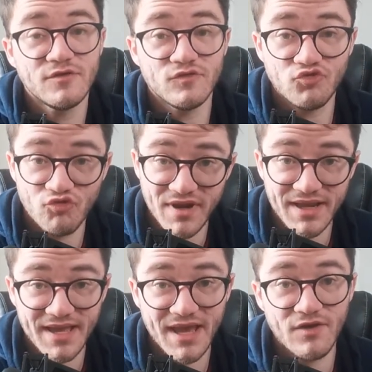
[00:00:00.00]
the
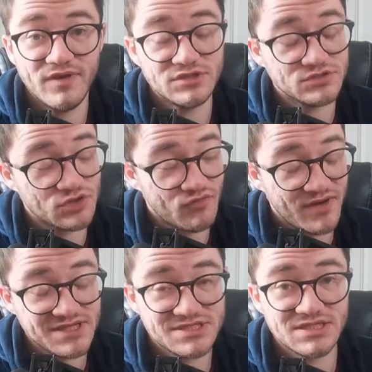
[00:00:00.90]
Trainer Gallery, so it's a
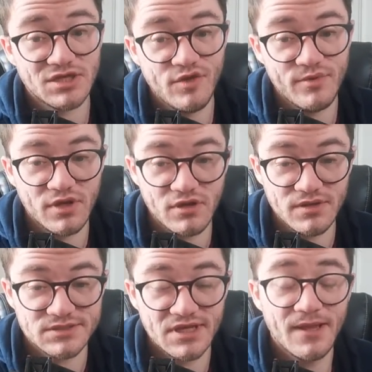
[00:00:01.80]
great set to open,
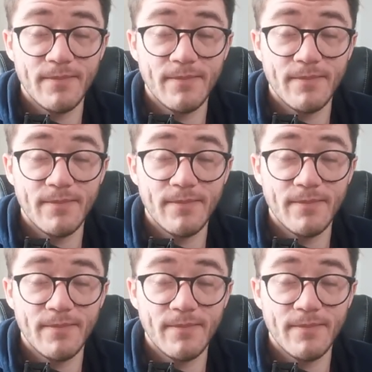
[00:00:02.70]
guys.